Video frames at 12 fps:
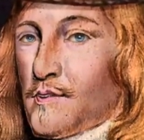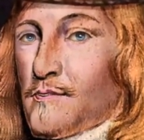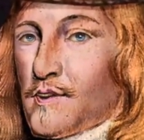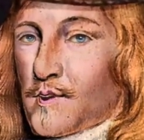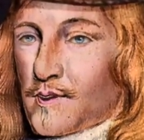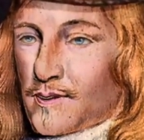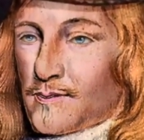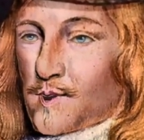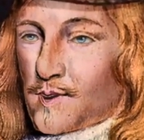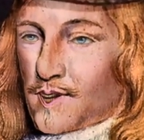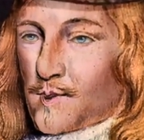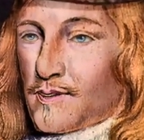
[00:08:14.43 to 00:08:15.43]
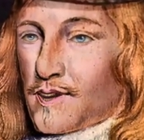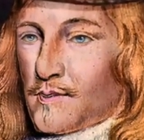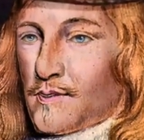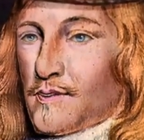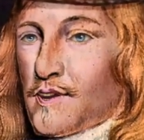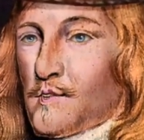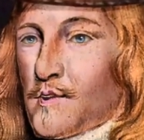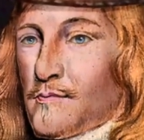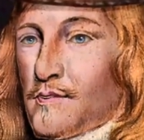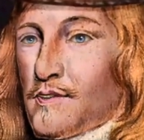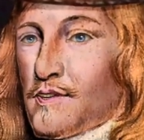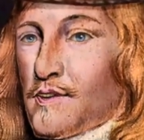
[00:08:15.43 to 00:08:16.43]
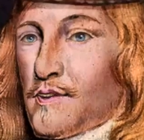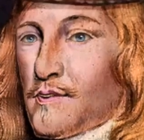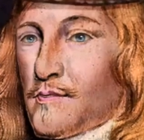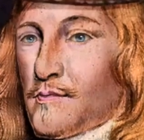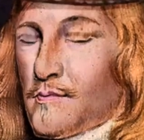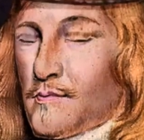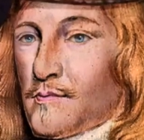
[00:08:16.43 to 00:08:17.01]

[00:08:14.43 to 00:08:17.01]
By what precedent we shall proceed.